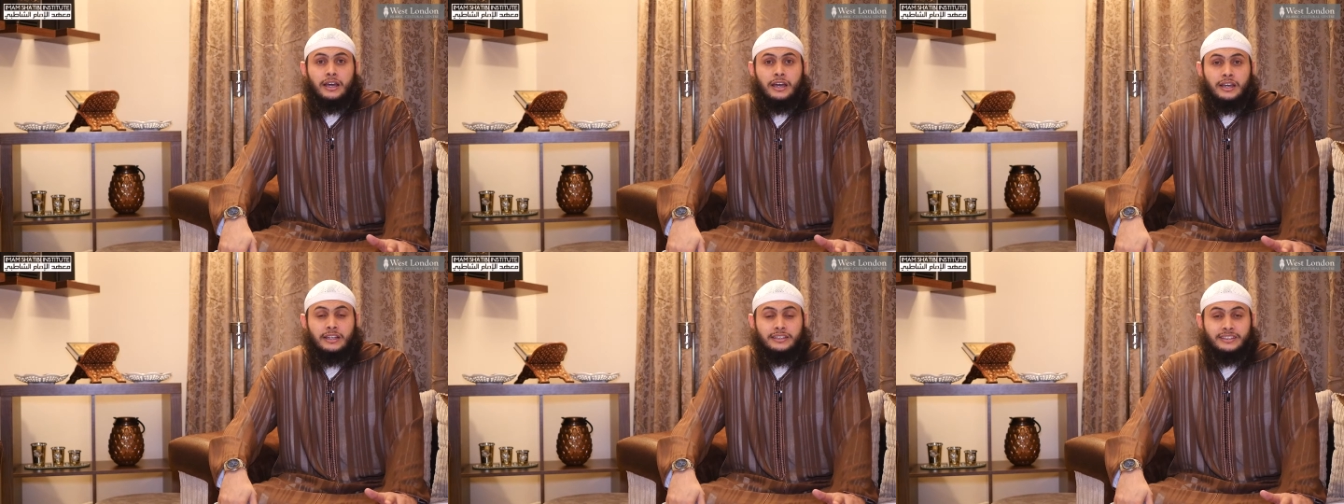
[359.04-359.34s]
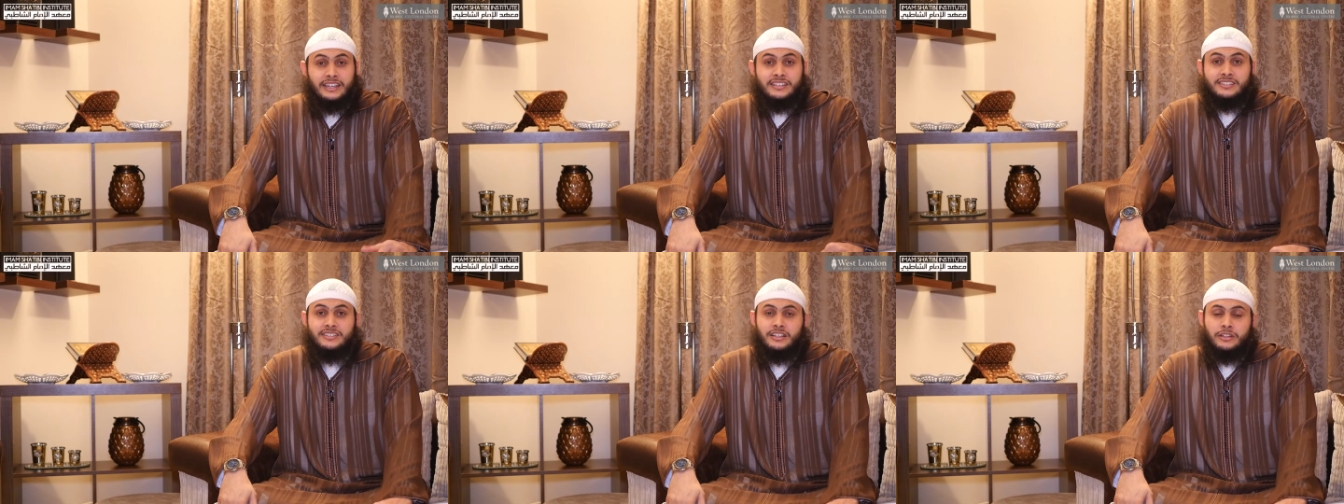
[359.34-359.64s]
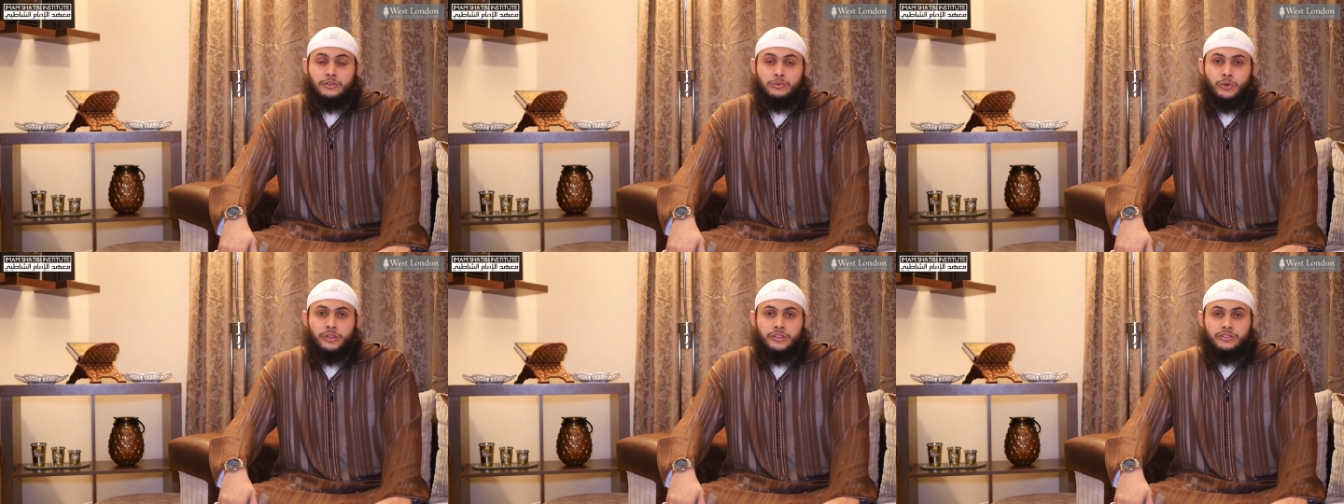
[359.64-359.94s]
uh,
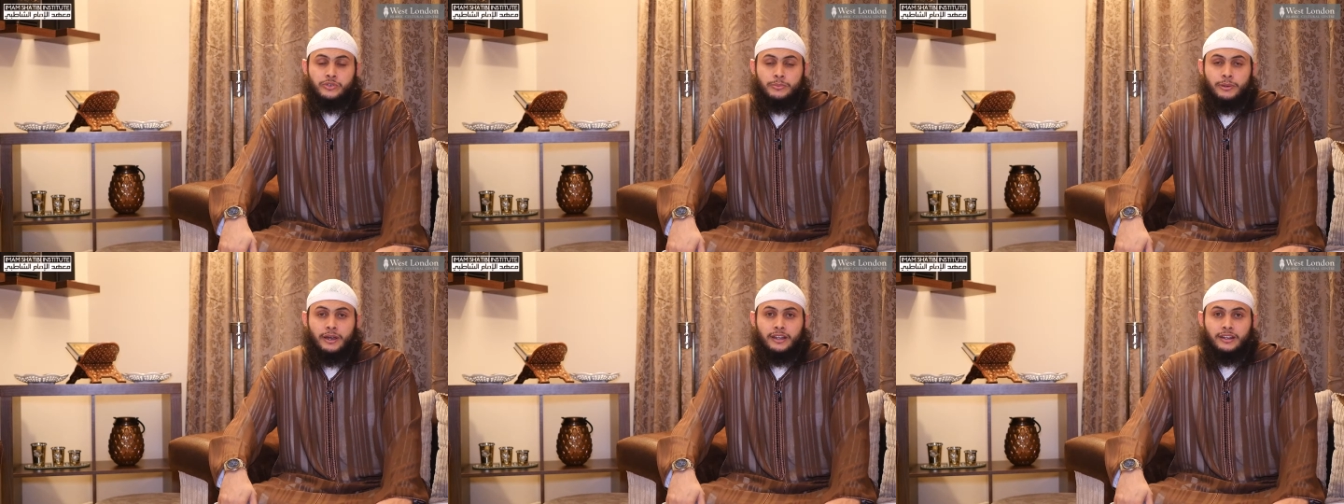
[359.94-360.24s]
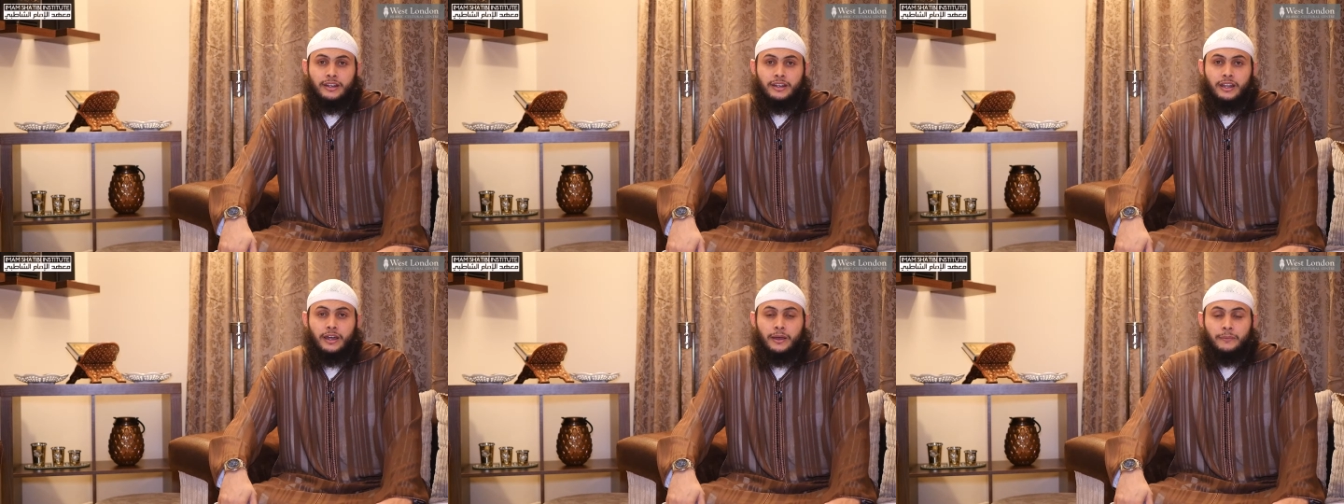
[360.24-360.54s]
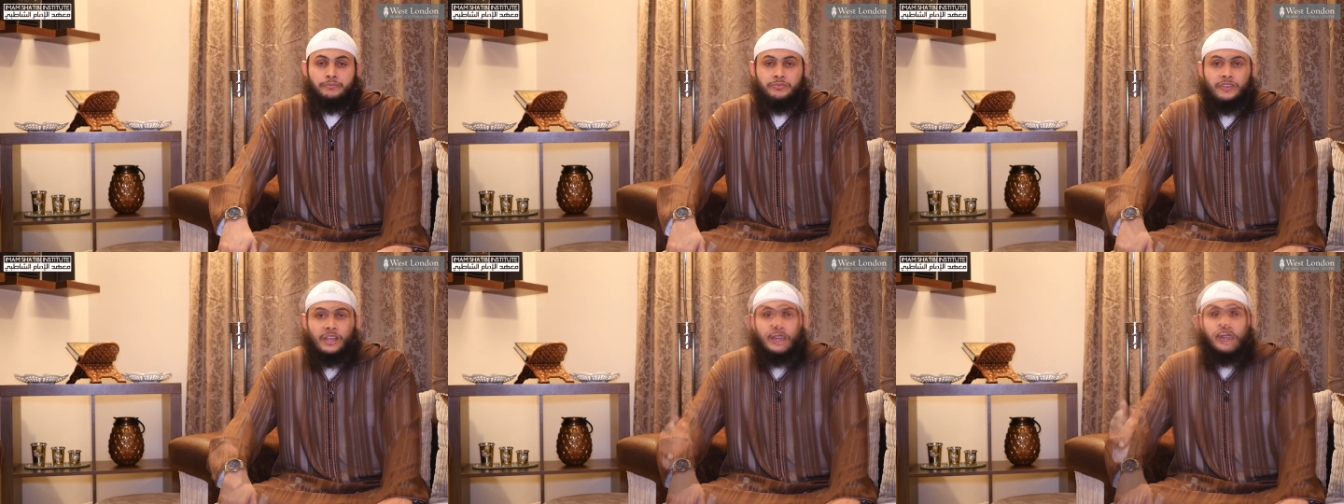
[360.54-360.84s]
tested with
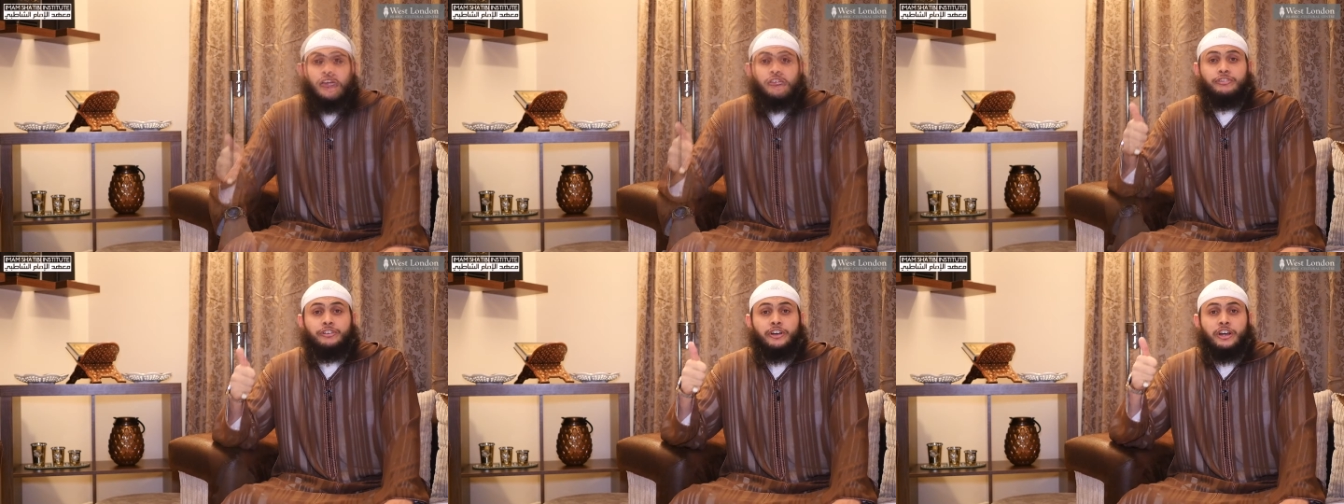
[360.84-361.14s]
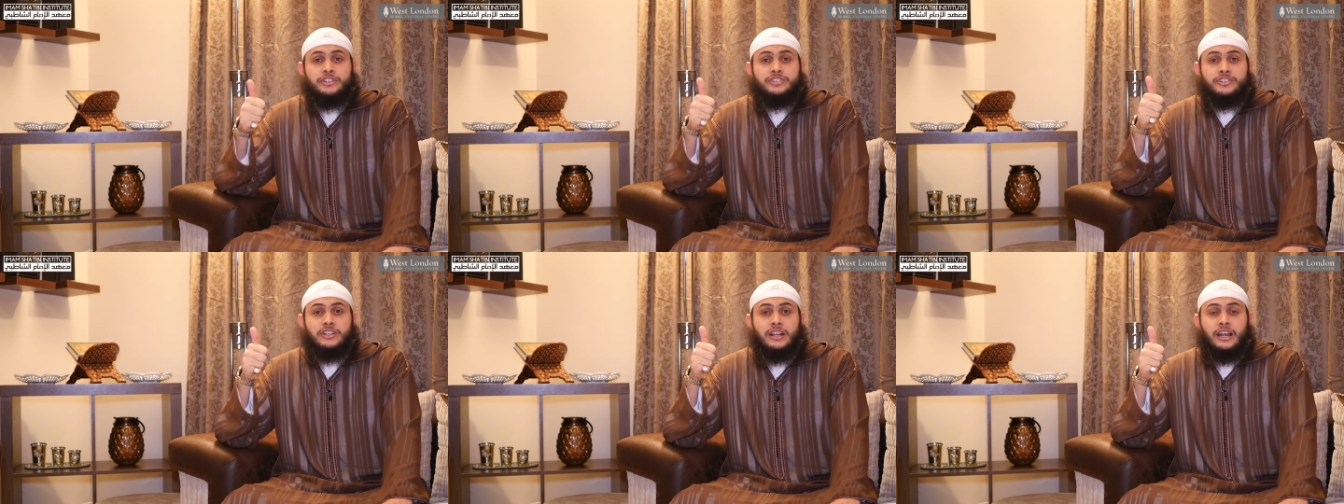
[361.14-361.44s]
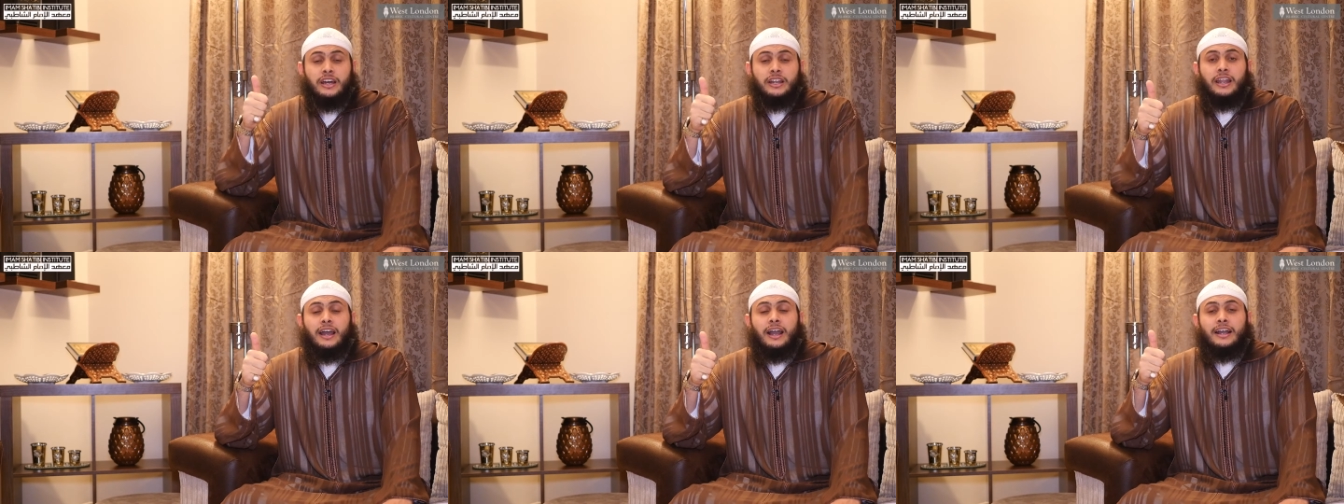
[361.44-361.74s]
subhanallah
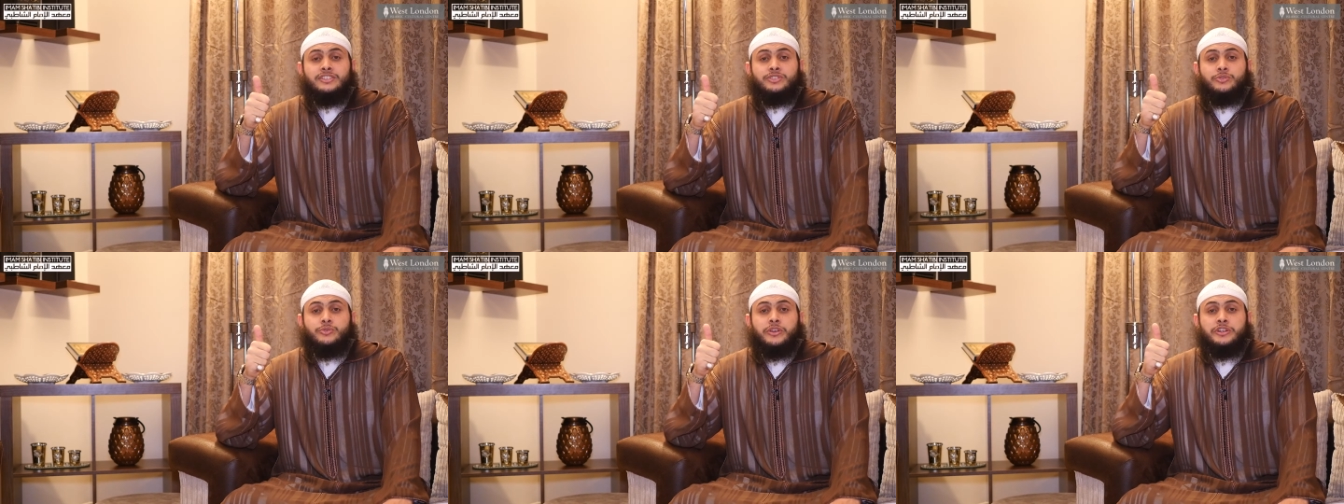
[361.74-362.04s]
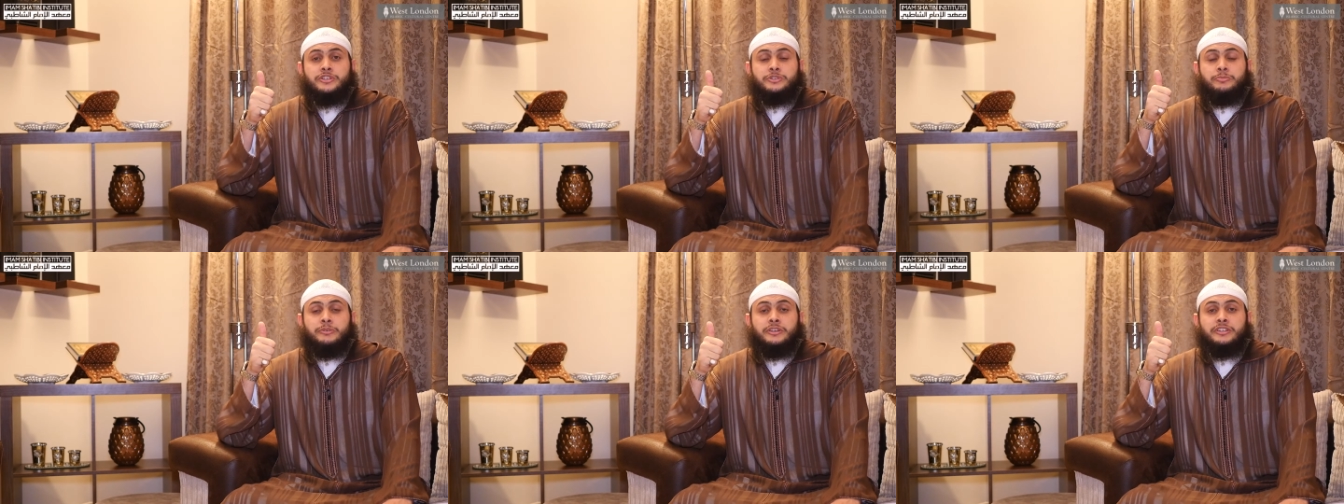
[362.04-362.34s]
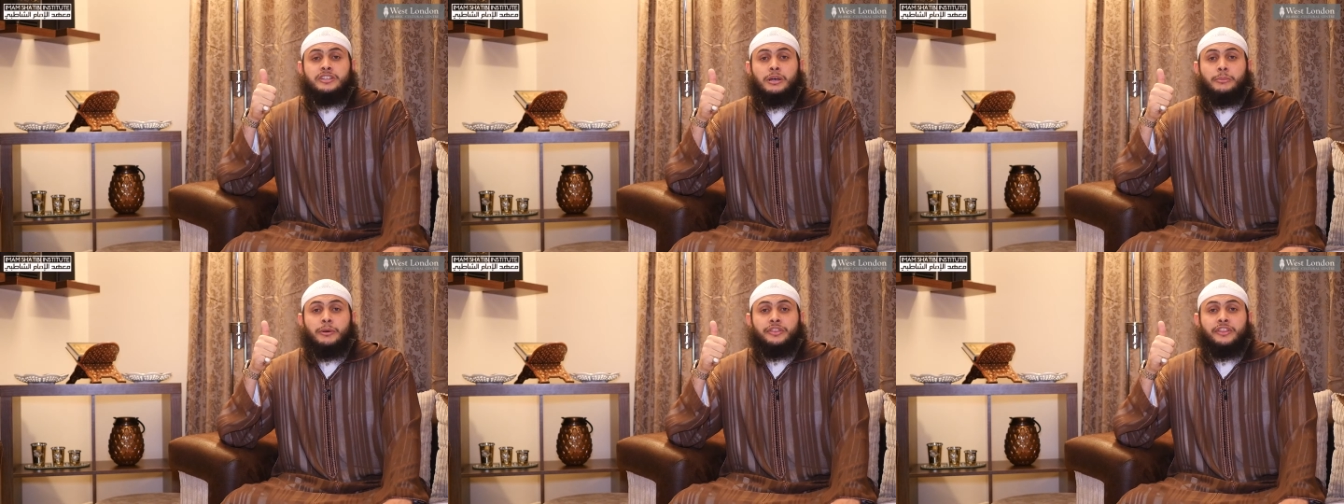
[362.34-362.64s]
firstly Allah Azza wa
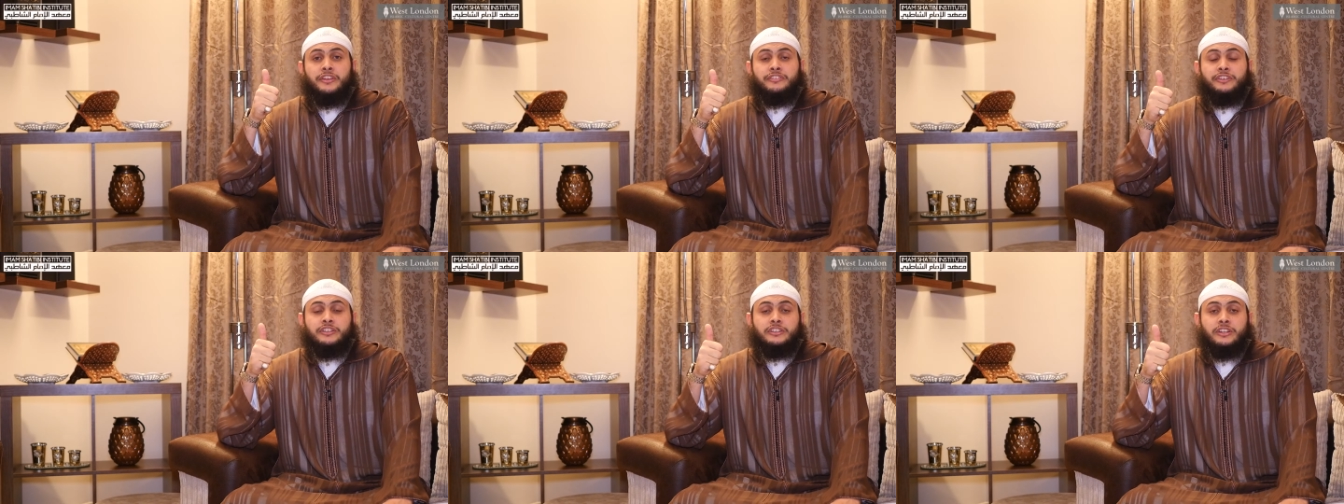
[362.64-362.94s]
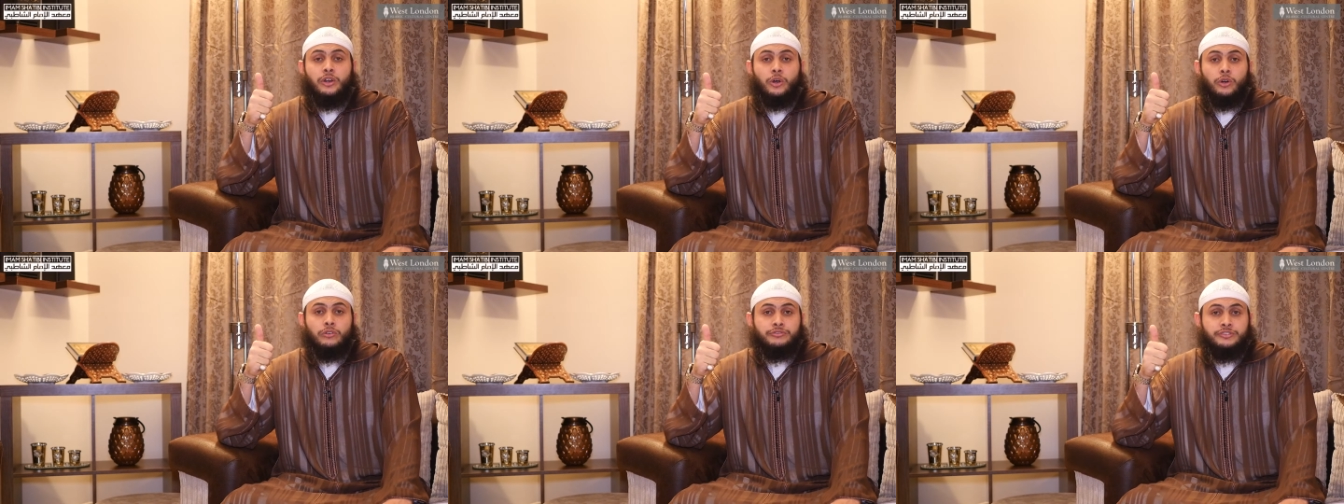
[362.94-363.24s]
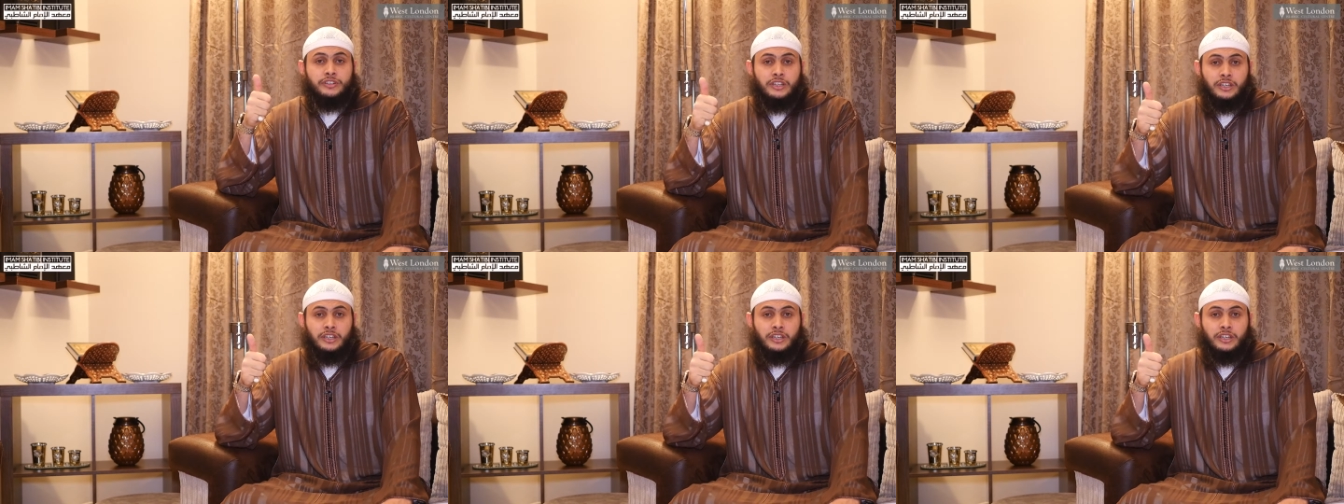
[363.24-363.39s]
speaks about the fitna of